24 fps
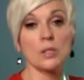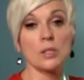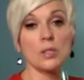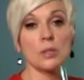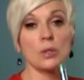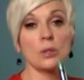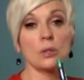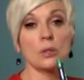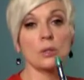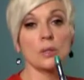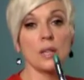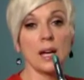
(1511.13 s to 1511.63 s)
to
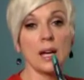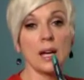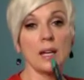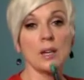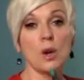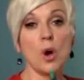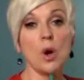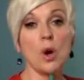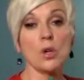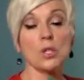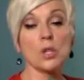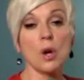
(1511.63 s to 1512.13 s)

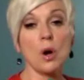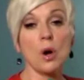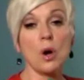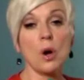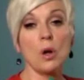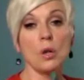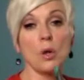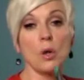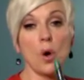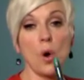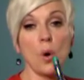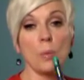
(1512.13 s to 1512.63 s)
create
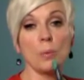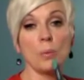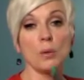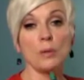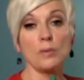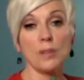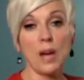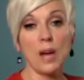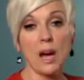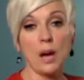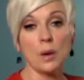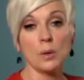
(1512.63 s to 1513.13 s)
tall open
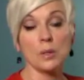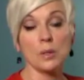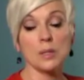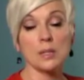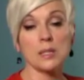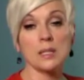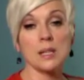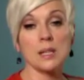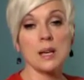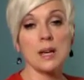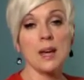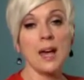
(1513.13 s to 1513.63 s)

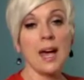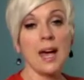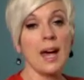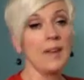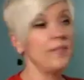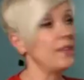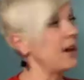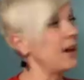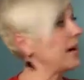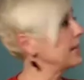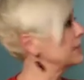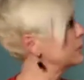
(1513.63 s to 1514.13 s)
vowels,
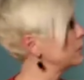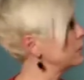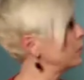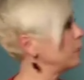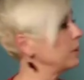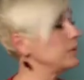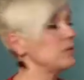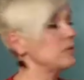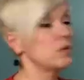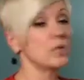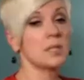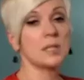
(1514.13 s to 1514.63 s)
and that's what
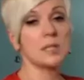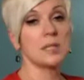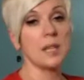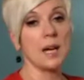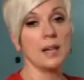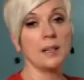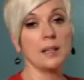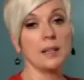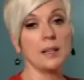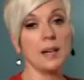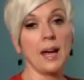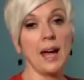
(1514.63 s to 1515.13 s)
we've just done.